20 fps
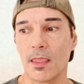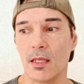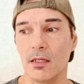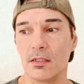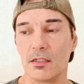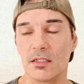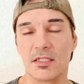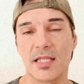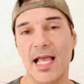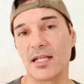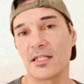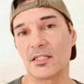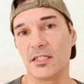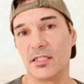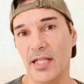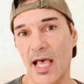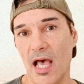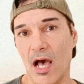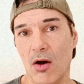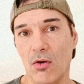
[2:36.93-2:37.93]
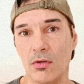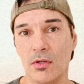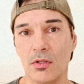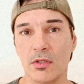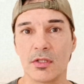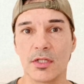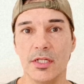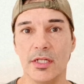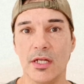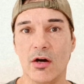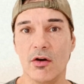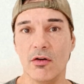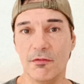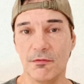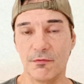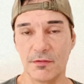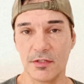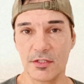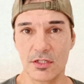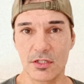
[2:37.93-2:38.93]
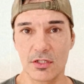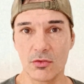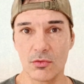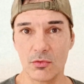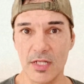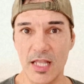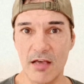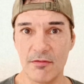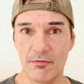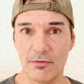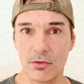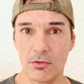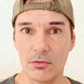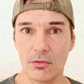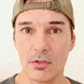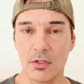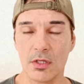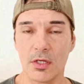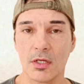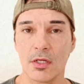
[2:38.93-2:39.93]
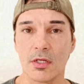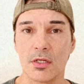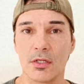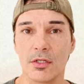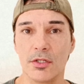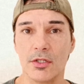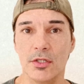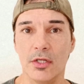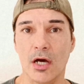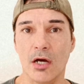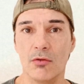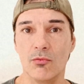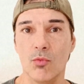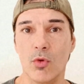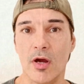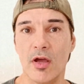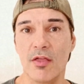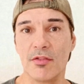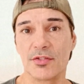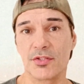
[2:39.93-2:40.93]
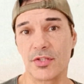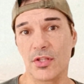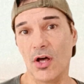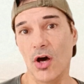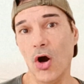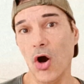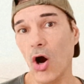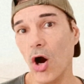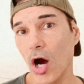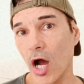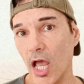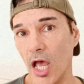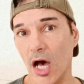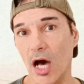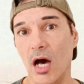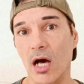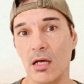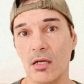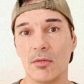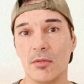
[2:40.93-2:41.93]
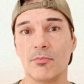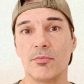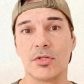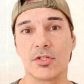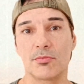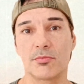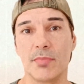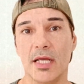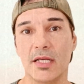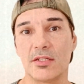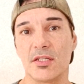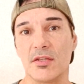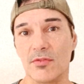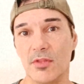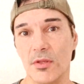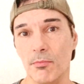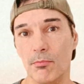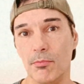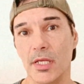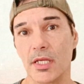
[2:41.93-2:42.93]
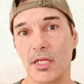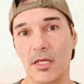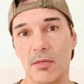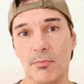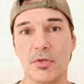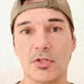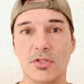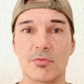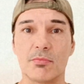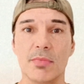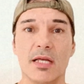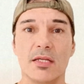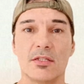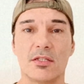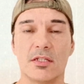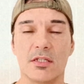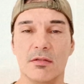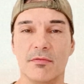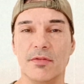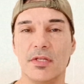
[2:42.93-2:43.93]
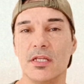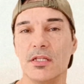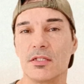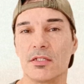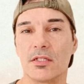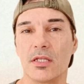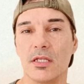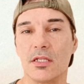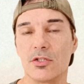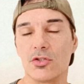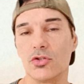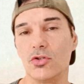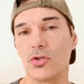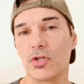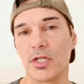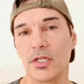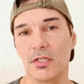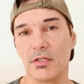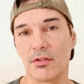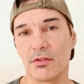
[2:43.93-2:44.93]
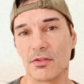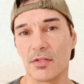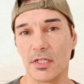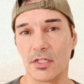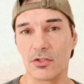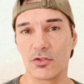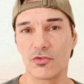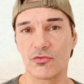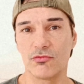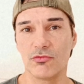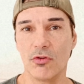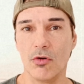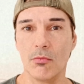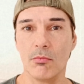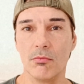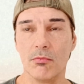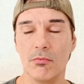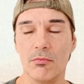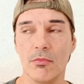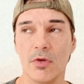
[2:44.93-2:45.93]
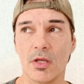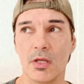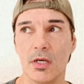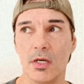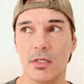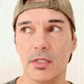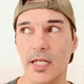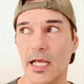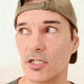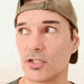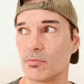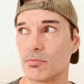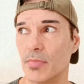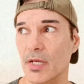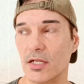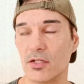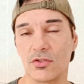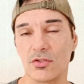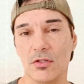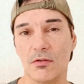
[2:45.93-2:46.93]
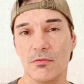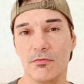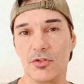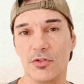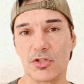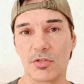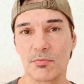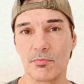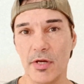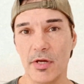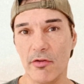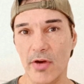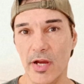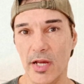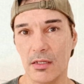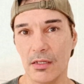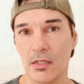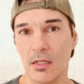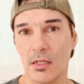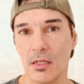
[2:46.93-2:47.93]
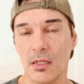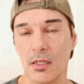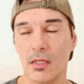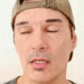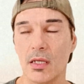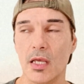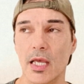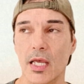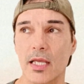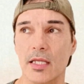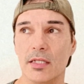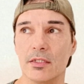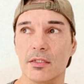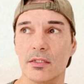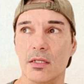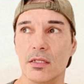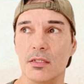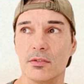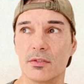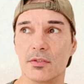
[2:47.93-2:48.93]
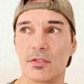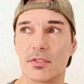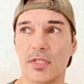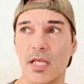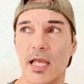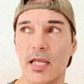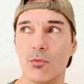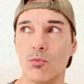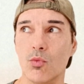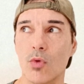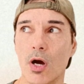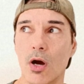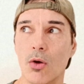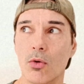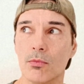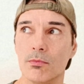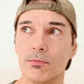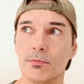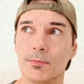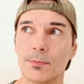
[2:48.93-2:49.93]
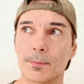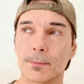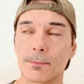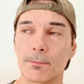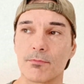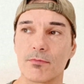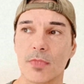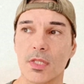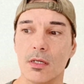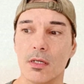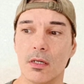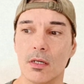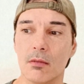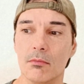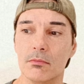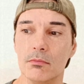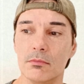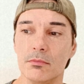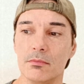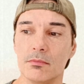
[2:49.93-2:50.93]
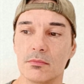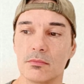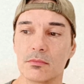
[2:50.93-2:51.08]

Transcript: and is acted out, you know, at a physical level. You know, whereas the higher perspective, the bigger perspective is is looking at things from an aspect of the spirit and and saying, well, um,